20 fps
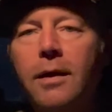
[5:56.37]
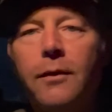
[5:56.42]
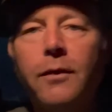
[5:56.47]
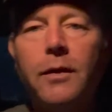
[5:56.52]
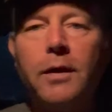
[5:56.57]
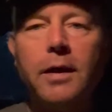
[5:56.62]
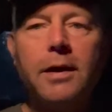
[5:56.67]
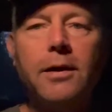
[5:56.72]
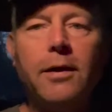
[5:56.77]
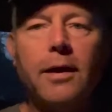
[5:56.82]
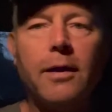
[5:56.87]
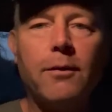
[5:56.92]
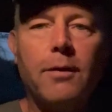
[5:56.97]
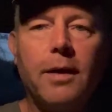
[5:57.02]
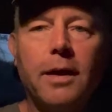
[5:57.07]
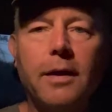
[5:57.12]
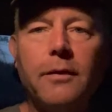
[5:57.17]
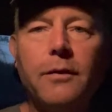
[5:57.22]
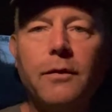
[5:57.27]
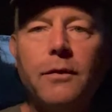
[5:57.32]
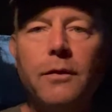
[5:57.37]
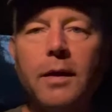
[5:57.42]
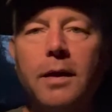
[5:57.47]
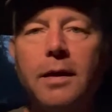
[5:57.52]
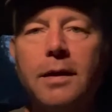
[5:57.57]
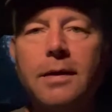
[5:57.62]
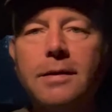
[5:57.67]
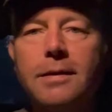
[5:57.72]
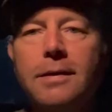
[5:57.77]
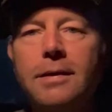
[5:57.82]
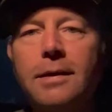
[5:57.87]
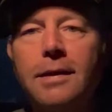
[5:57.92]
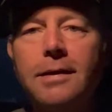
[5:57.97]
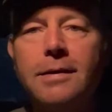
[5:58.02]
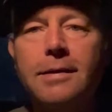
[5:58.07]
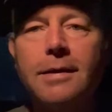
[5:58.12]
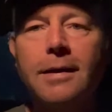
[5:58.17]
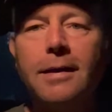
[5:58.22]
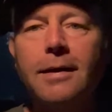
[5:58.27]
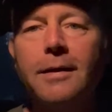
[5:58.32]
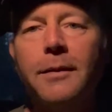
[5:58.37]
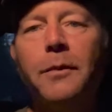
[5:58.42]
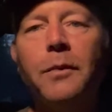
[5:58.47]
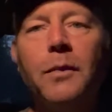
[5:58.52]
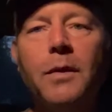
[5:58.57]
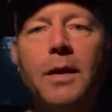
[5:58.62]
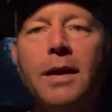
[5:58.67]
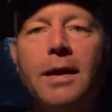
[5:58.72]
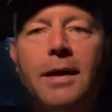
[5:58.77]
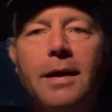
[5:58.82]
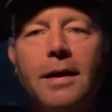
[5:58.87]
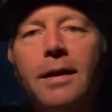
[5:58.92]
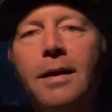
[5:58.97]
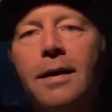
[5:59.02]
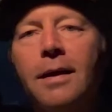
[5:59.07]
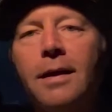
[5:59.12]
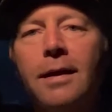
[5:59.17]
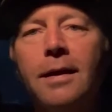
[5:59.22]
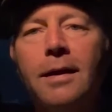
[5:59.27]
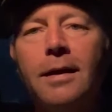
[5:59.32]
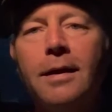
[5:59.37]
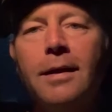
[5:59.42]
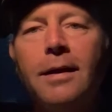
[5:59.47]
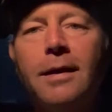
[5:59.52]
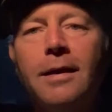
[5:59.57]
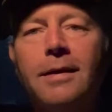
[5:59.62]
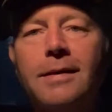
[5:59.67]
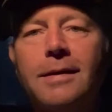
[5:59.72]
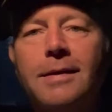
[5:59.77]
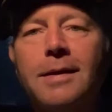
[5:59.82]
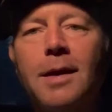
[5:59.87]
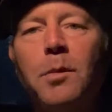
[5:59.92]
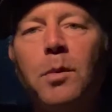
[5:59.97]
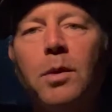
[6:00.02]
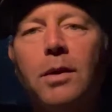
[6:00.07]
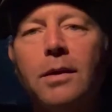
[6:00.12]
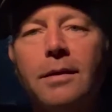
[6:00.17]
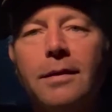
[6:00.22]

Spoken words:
feel like you're at a rave, and it's a temple.